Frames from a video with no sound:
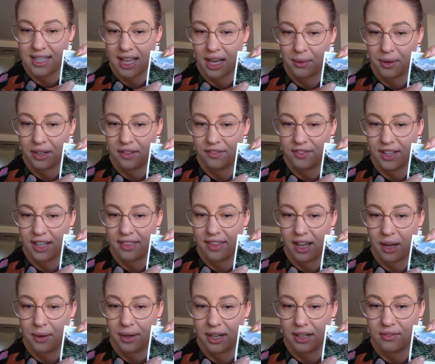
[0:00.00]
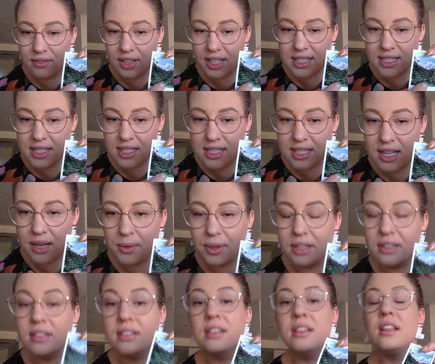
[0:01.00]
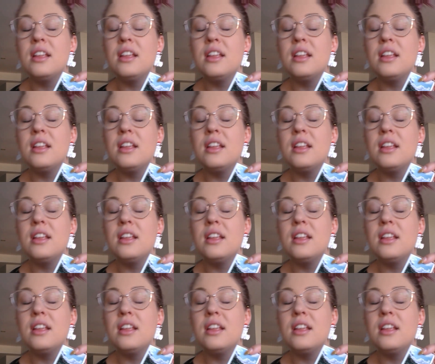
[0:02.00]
that one, flood that one, release it into that one.